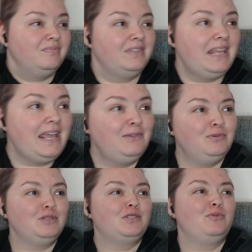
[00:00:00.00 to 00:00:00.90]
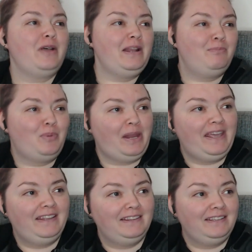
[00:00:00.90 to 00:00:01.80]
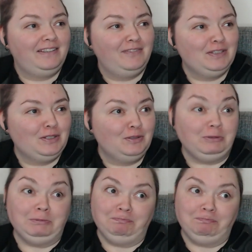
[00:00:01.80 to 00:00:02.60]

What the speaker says: That was well planned, even though...